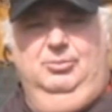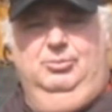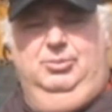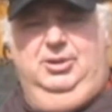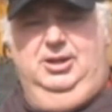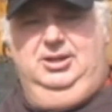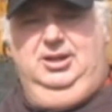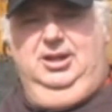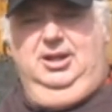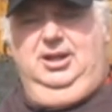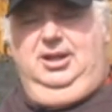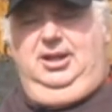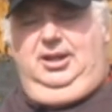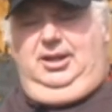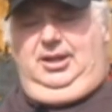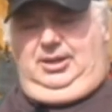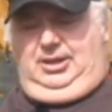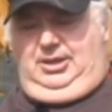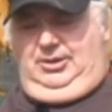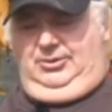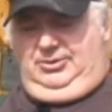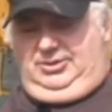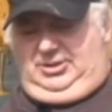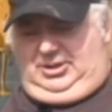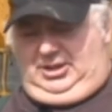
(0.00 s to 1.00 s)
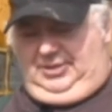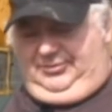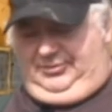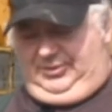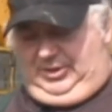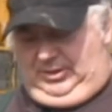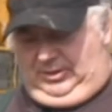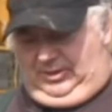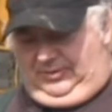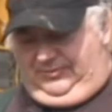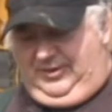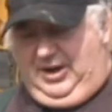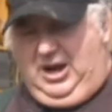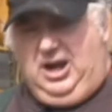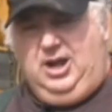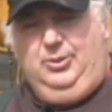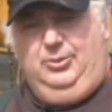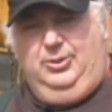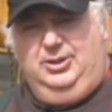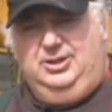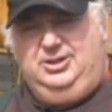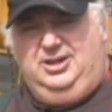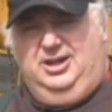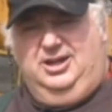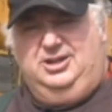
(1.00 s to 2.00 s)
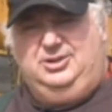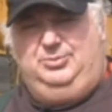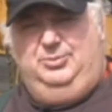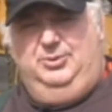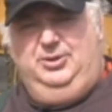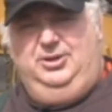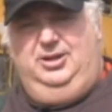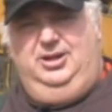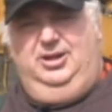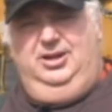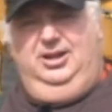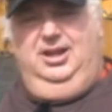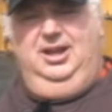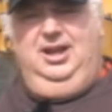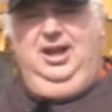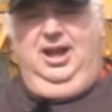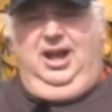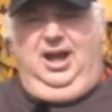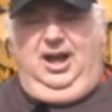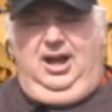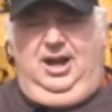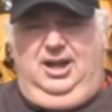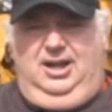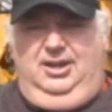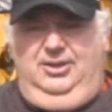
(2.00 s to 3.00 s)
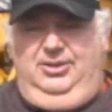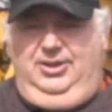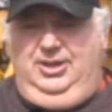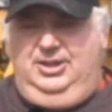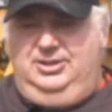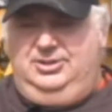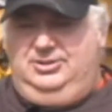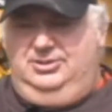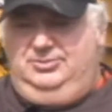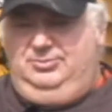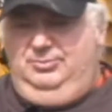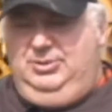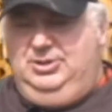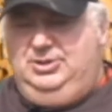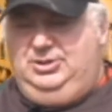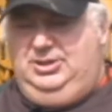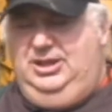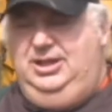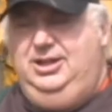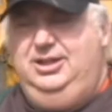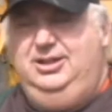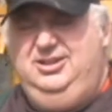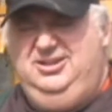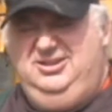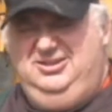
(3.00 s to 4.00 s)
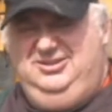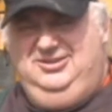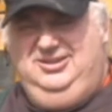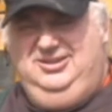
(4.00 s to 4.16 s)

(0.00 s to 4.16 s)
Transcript: But if you're a Firewood customer, this machine